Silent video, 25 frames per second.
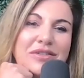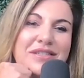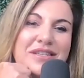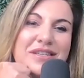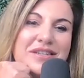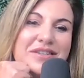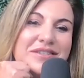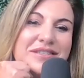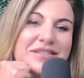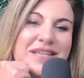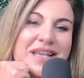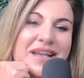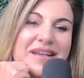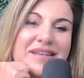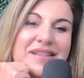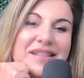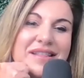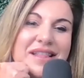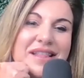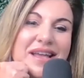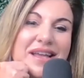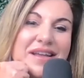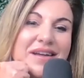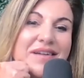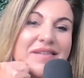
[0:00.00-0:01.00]
So you're saying
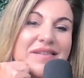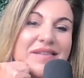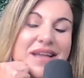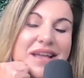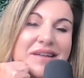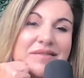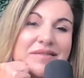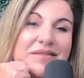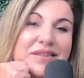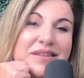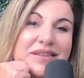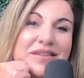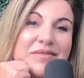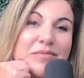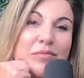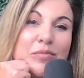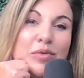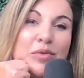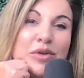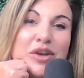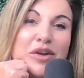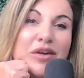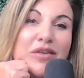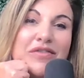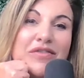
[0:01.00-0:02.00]
like, okay,
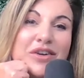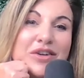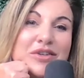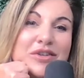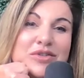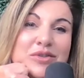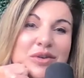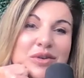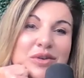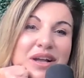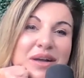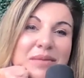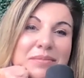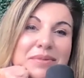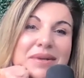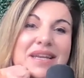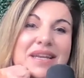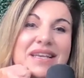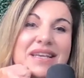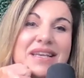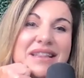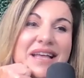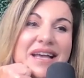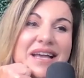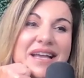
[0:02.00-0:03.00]
well, you're a virtual
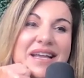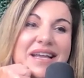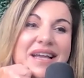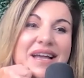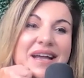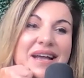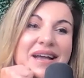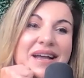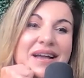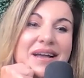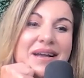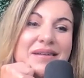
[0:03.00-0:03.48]
company, like